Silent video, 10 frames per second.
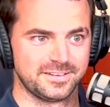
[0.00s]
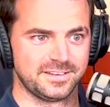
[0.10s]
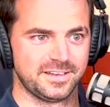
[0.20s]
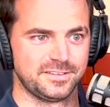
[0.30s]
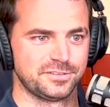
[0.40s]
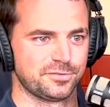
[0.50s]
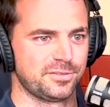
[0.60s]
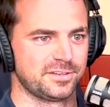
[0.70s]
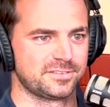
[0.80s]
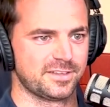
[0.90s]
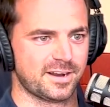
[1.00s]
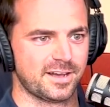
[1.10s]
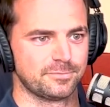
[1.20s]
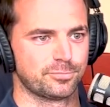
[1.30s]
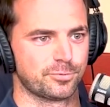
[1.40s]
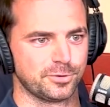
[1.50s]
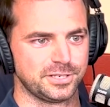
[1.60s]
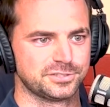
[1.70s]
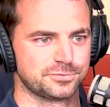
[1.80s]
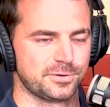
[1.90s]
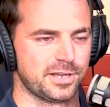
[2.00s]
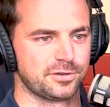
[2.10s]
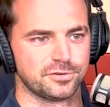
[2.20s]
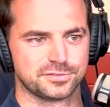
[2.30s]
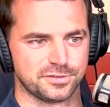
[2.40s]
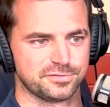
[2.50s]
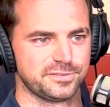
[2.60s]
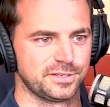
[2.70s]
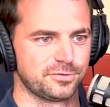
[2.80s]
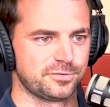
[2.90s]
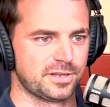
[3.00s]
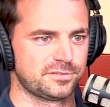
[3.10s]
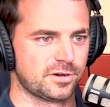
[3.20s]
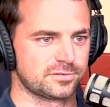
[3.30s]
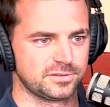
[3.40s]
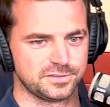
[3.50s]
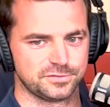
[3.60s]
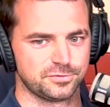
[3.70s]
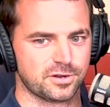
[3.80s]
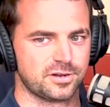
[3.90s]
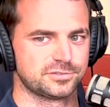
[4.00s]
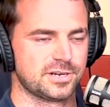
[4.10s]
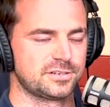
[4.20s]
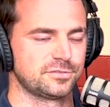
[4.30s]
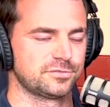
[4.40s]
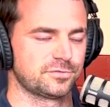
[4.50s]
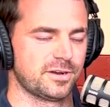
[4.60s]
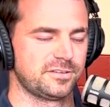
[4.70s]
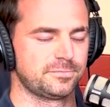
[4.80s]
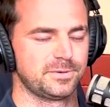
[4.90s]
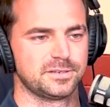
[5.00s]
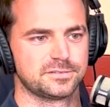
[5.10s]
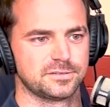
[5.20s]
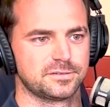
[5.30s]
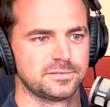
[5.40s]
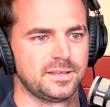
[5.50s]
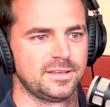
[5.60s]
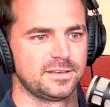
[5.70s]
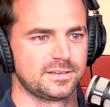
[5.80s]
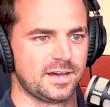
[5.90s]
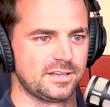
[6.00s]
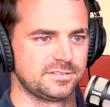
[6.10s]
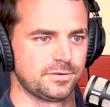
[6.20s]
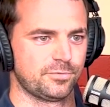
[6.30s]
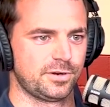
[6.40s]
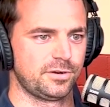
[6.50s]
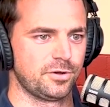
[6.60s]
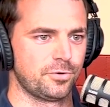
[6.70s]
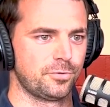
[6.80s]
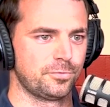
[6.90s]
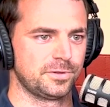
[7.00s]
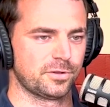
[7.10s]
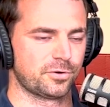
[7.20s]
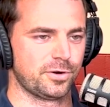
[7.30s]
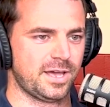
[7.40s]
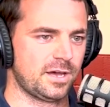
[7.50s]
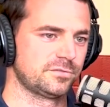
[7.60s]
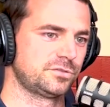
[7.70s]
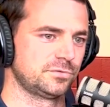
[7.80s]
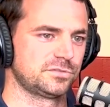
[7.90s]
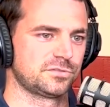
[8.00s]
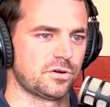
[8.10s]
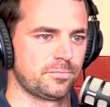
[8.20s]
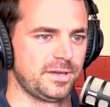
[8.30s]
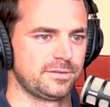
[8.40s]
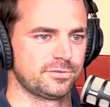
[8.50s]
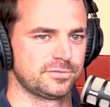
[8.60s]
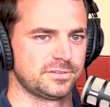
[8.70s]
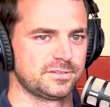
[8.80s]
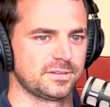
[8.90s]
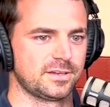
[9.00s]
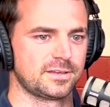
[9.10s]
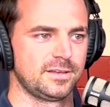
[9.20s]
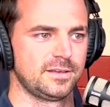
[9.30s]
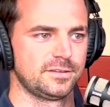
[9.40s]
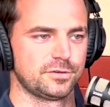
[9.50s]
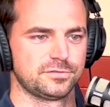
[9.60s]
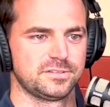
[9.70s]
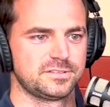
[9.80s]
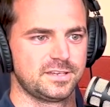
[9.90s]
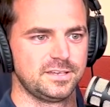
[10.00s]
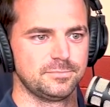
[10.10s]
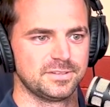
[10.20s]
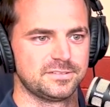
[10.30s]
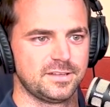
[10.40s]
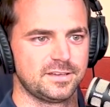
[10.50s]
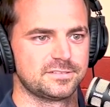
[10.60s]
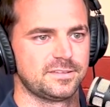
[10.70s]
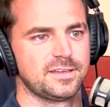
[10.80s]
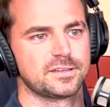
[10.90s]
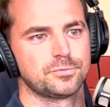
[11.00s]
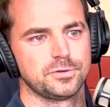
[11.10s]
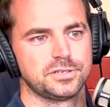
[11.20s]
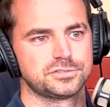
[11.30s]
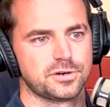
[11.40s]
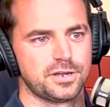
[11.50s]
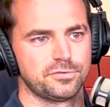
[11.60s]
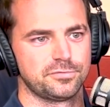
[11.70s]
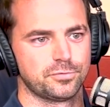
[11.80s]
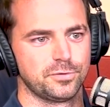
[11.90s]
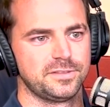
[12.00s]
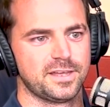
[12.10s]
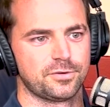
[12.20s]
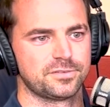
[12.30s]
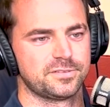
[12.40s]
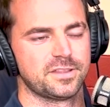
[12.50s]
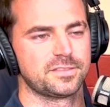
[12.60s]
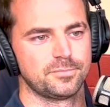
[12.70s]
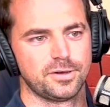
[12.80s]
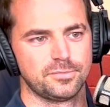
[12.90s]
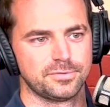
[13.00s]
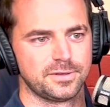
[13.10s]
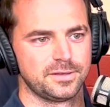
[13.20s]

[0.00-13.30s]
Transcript: And these are things that I preach when I go to the field and I talk to these new contractors, or I speak to guys that want to know and learn how to install pavers. It's like there's these key mistakes that they can really try to avoid that'll set them up